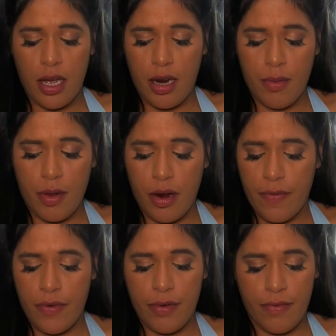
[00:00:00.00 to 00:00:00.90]
And I'm sorry
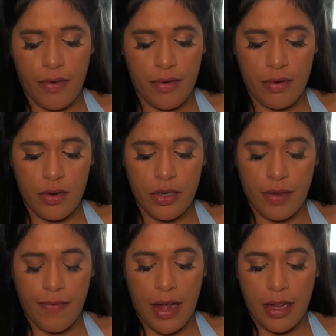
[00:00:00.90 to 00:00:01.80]
for using
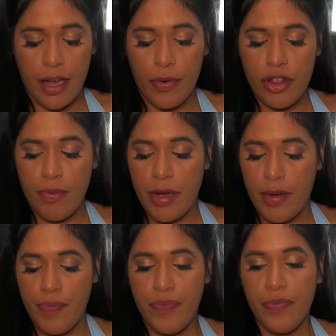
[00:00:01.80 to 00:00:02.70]
foul language,
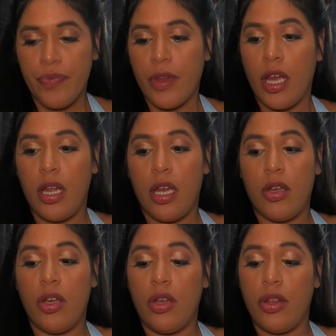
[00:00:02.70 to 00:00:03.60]
but
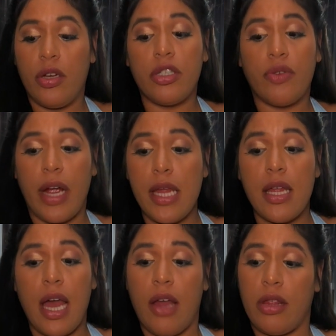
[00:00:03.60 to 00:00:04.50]
there's
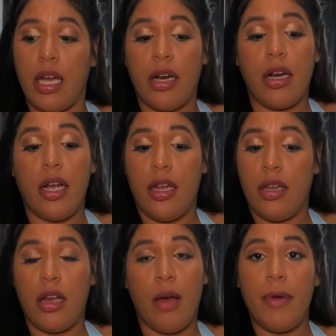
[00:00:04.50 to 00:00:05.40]
crazy out there,
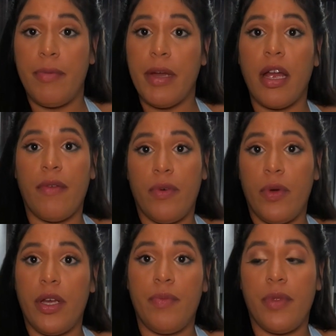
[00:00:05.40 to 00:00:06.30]
and y'all better be careful
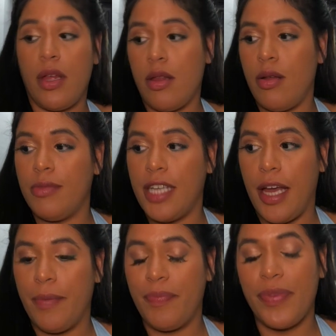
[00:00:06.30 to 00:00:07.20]
with it. That's all I'm saying.